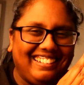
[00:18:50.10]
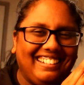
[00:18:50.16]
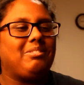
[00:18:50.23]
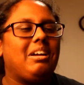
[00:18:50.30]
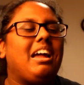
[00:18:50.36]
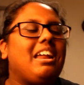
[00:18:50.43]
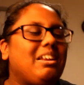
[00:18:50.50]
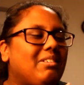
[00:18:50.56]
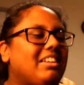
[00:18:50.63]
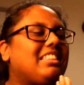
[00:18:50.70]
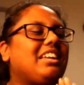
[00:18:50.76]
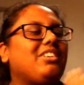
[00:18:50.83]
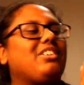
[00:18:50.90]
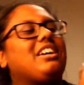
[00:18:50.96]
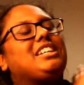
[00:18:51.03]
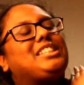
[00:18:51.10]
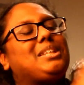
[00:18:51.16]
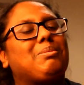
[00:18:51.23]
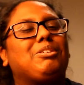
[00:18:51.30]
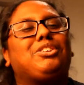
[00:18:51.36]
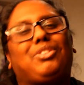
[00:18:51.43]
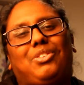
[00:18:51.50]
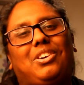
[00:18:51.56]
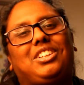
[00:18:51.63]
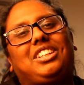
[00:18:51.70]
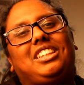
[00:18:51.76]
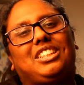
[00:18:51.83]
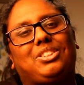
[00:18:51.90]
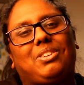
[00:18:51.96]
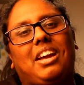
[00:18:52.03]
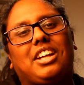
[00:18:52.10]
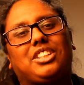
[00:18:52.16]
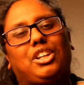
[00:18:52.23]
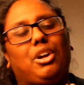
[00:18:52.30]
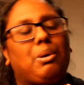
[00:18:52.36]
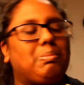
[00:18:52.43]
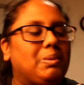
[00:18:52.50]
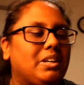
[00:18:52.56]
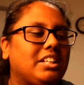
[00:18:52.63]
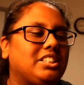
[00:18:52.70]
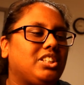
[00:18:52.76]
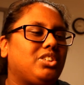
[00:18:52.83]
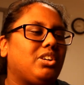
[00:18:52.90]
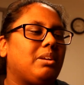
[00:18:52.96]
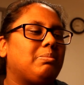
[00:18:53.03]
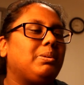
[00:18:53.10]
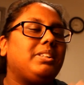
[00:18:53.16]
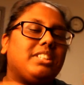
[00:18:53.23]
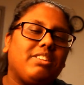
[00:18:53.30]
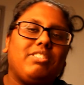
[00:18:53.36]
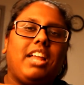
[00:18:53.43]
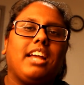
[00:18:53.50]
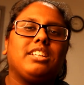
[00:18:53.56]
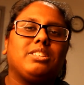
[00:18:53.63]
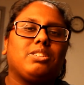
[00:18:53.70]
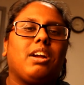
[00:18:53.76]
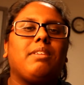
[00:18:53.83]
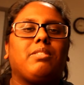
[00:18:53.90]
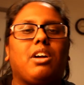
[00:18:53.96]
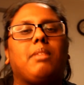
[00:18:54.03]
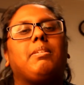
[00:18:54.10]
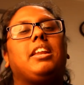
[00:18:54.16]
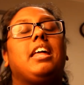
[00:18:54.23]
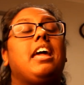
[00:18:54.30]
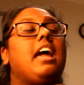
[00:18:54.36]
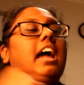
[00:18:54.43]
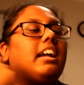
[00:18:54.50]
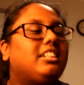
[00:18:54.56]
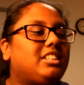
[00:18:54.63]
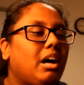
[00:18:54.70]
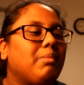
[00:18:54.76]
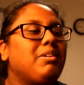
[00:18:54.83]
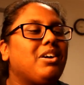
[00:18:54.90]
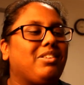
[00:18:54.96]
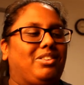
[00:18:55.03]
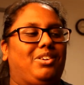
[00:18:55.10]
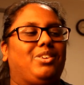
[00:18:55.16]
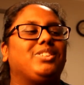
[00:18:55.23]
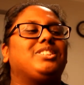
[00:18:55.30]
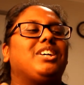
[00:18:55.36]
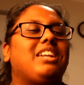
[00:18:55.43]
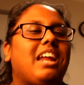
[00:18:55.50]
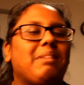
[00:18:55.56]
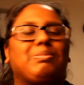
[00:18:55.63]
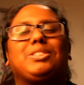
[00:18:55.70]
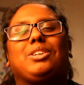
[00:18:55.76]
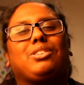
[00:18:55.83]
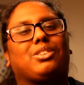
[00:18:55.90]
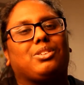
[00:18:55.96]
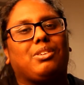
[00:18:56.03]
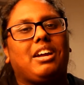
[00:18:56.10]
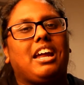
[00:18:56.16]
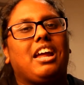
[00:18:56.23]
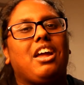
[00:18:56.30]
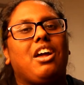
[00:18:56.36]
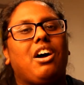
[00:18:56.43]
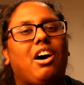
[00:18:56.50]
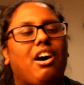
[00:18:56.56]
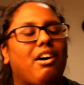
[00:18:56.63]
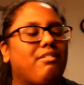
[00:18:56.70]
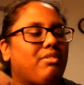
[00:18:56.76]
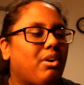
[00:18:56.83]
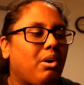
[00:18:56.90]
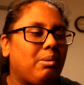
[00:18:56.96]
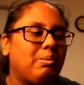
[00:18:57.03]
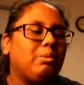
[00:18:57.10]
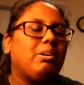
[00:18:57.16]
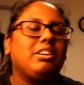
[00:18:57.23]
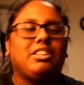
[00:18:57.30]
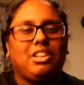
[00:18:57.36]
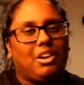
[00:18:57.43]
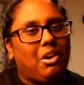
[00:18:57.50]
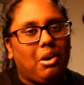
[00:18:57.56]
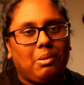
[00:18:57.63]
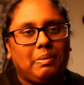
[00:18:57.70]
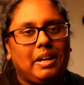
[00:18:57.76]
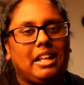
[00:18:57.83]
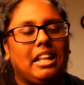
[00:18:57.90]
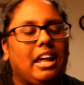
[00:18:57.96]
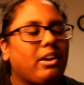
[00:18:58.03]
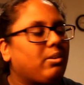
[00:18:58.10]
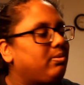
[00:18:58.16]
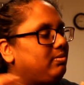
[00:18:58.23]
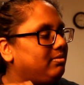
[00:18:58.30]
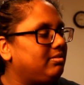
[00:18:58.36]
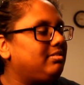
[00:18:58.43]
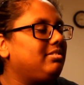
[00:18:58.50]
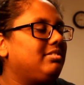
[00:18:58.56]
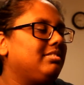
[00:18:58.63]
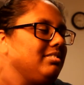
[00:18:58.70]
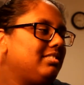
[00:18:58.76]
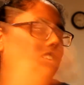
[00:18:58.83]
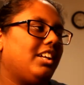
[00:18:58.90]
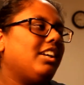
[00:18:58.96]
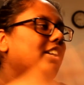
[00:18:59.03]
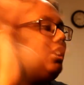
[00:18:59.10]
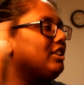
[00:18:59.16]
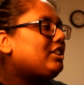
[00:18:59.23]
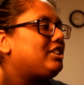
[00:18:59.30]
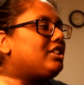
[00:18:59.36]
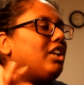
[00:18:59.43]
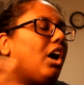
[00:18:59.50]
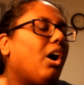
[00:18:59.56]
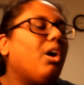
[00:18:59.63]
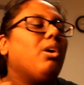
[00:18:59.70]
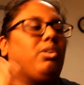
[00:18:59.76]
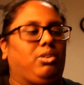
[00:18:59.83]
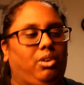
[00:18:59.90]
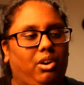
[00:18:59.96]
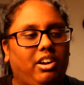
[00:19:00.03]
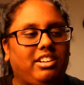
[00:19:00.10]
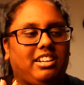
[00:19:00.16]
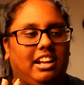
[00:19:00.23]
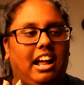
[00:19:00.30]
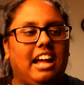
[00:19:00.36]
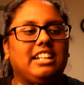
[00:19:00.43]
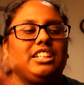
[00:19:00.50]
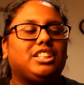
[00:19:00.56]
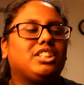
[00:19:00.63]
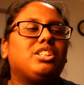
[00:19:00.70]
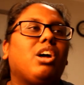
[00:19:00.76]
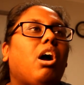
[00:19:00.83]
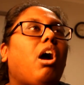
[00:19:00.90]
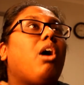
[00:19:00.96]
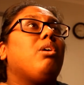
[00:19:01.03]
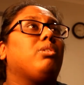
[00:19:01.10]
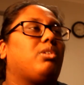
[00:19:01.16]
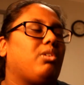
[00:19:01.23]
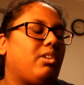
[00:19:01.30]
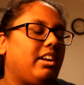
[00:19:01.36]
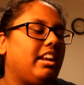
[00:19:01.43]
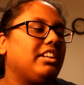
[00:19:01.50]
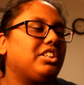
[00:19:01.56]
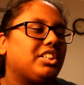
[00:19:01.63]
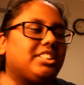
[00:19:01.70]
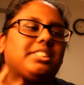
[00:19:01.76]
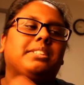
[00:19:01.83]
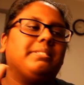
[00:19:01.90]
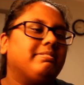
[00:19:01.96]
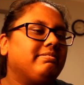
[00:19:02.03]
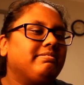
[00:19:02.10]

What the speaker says: But anyway, thank you guys so much for watching this reaction. I hope you guys enjoyed it. Please give a like, subscribe, comment, and tell me your thoughts on episode 3 of Obi-Wan Kenobi. Like, so good, guys. So good. And just,